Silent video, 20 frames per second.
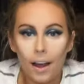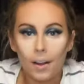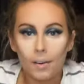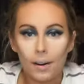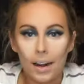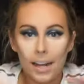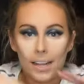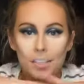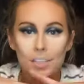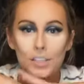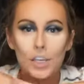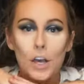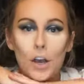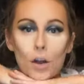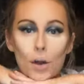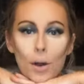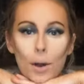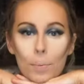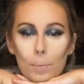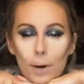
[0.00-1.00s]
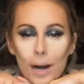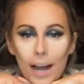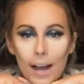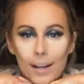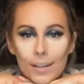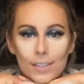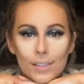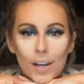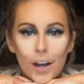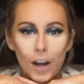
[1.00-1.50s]
Alright, so
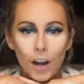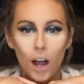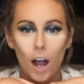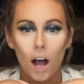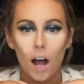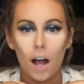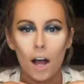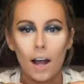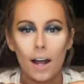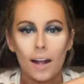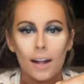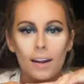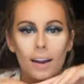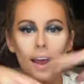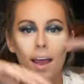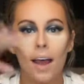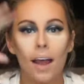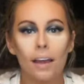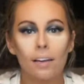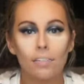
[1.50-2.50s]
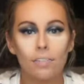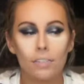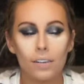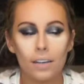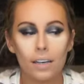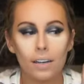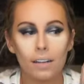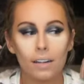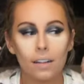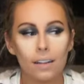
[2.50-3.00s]
brows are on. I
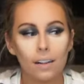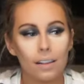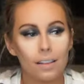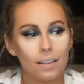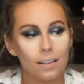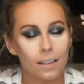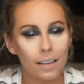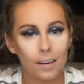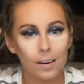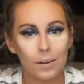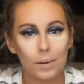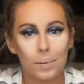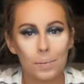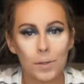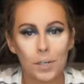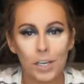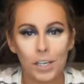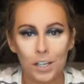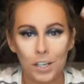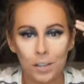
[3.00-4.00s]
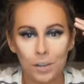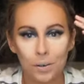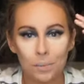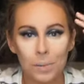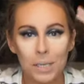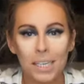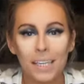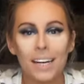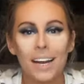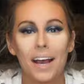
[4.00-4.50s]
feel a little more
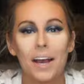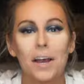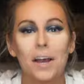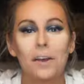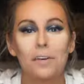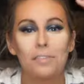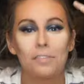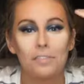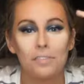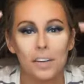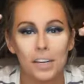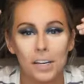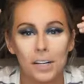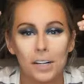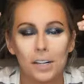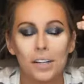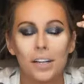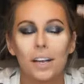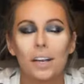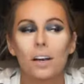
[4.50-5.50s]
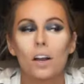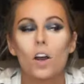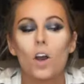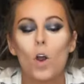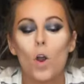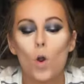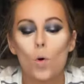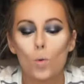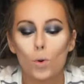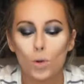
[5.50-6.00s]
human. I feel like
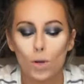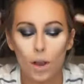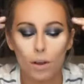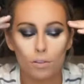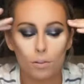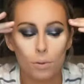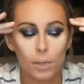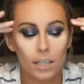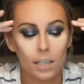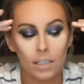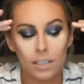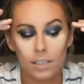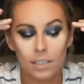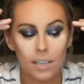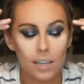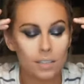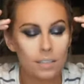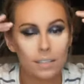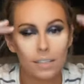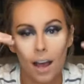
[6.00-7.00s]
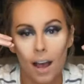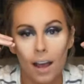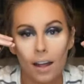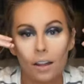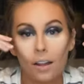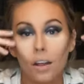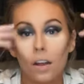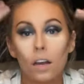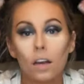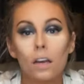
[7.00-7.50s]
when you have a really intense eye
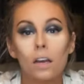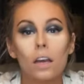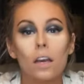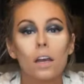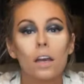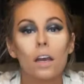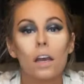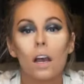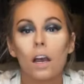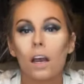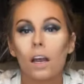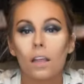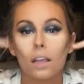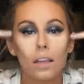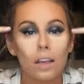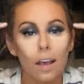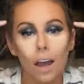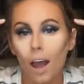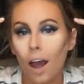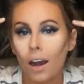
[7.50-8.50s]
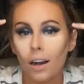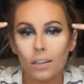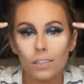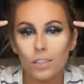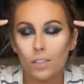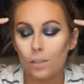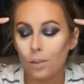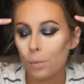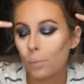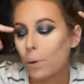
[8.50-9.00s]
look, you gotta
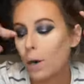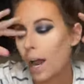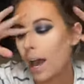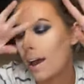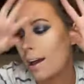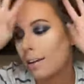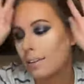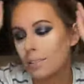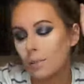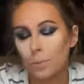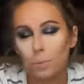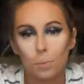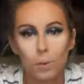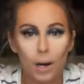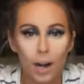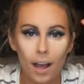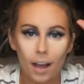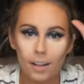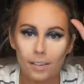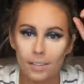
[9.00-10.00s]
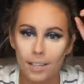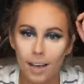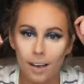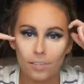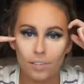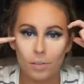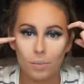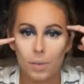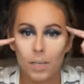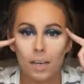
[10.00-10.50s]
do the brows. Brows
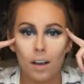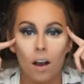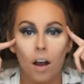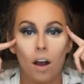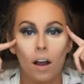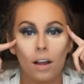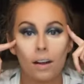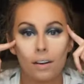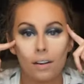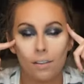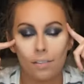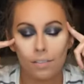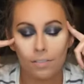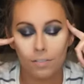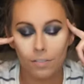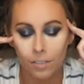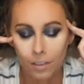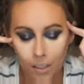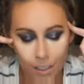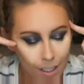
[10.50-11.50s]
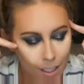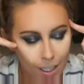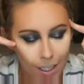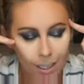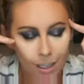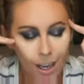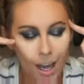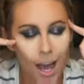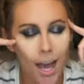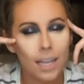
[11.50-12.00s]
have to be on
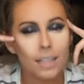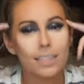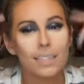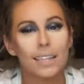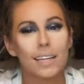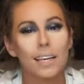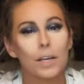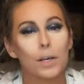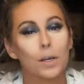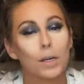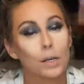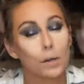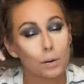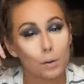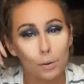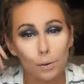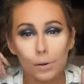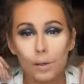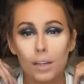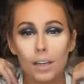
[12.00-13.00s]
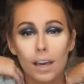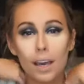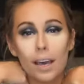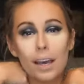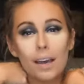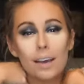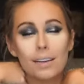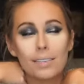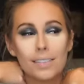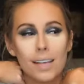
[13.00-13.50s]
fleek, as the cool
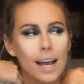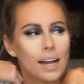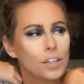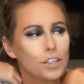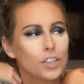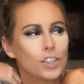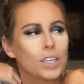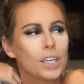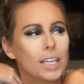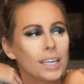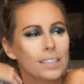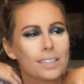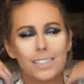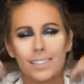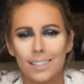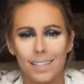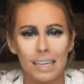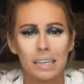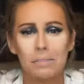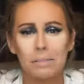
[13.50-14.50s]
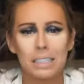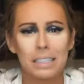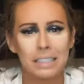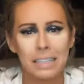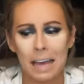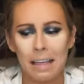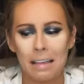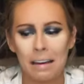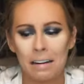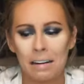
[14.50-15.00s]
kids. Actually, does anyone
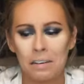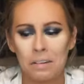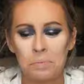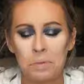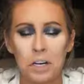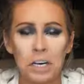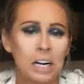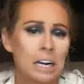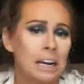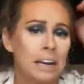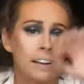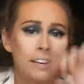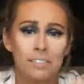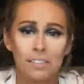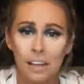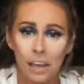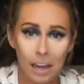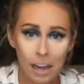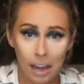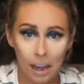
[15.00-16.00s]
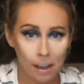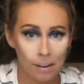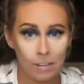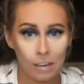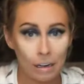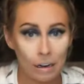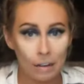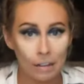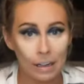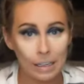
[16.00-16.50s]
say that anymore? I feel like I
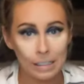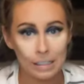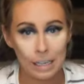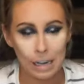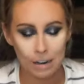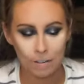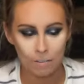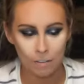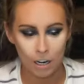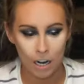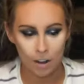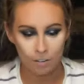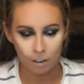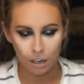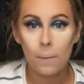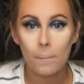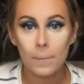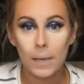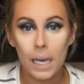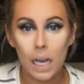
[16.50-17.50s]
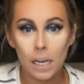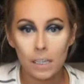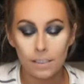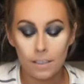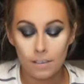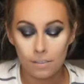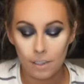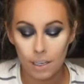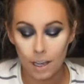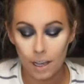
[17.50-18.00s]
haven't heard that saying forever. Because
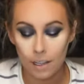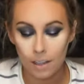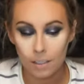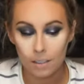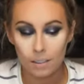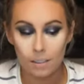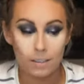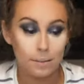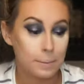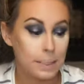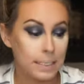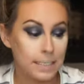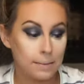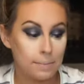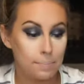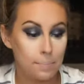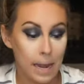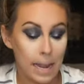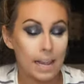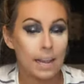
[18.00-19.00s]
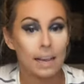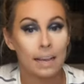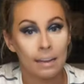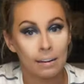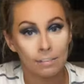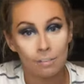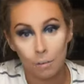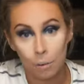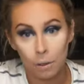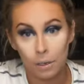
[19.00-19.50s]
I feel like this has been
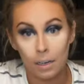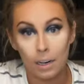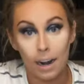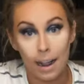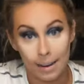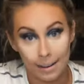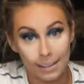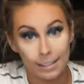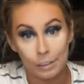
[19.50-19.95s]
baking for an